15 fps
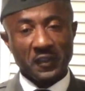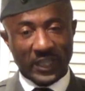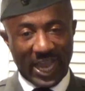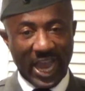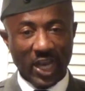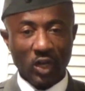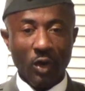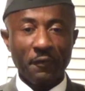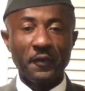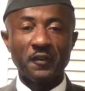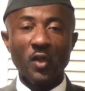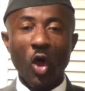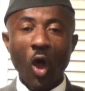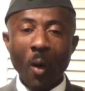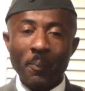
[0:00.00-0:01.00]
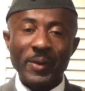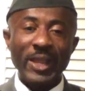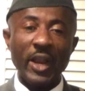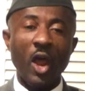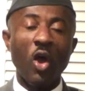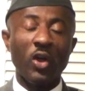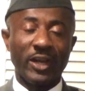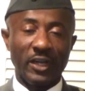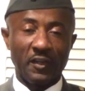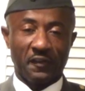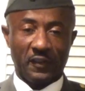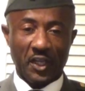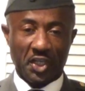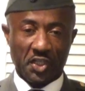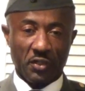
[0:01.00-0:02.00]
SCACUF is the umbrella
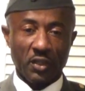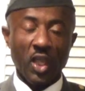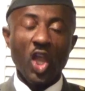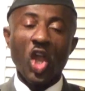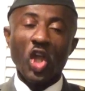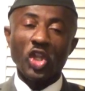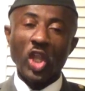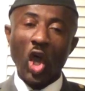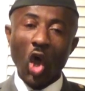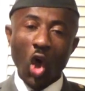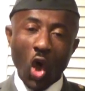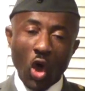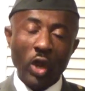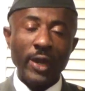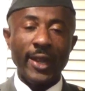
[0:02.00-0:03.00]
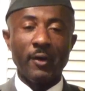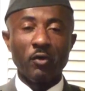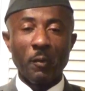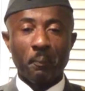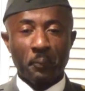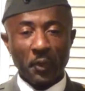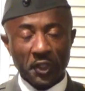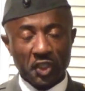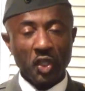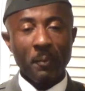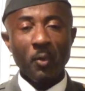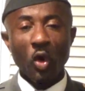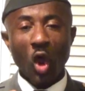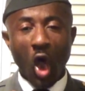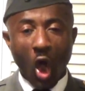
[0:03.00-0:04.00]
organization, the only
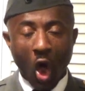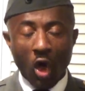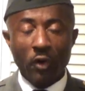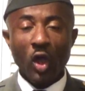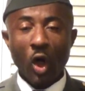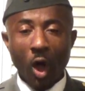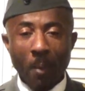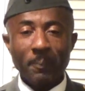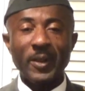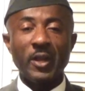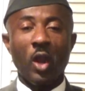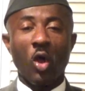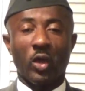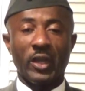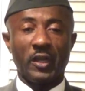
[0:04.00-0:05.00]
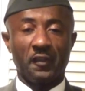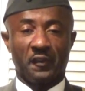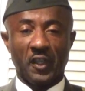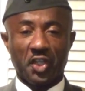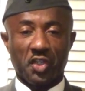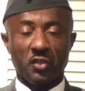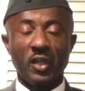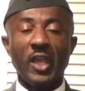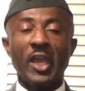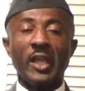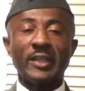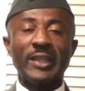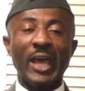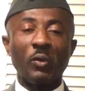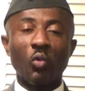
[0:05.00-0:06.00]
repeatable umbrella organization
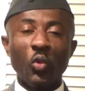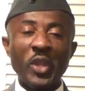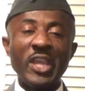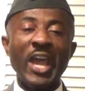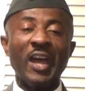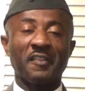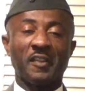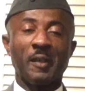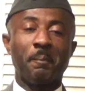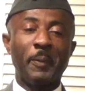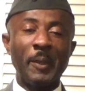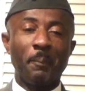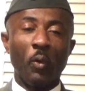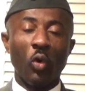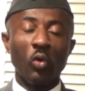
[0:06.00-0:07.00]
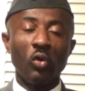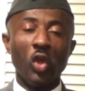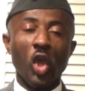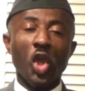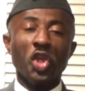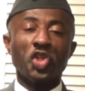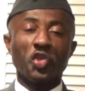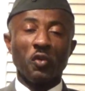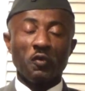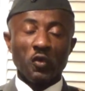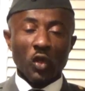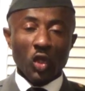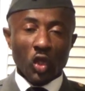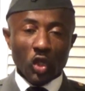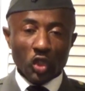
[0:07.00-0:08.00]
that we as a people
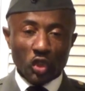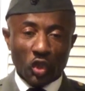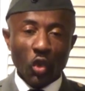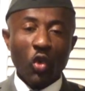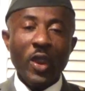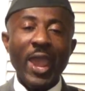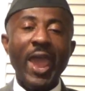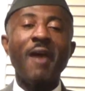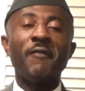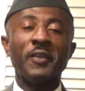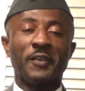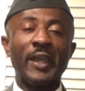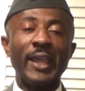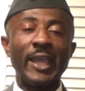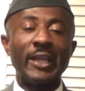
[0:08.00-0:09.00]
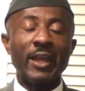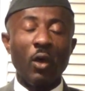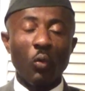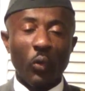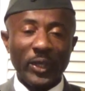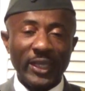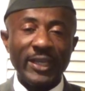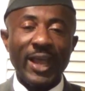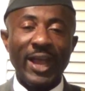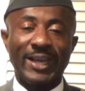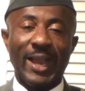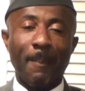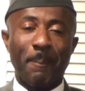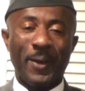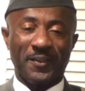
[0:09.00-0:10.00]
should do everything in, within
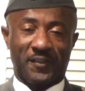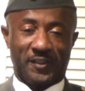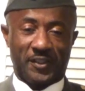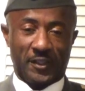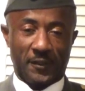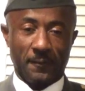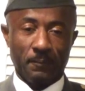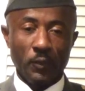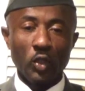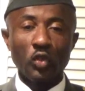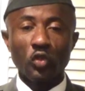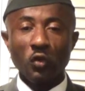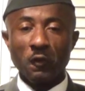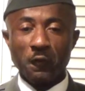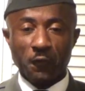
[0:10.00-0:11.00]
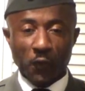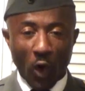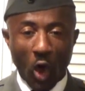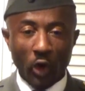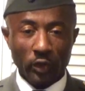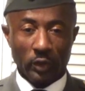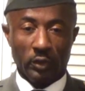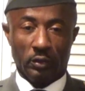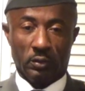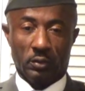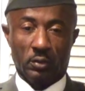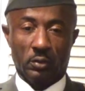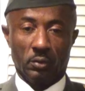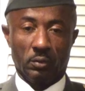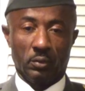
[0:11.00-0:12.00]
our capacity to
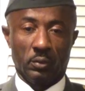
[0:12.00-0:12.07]
fund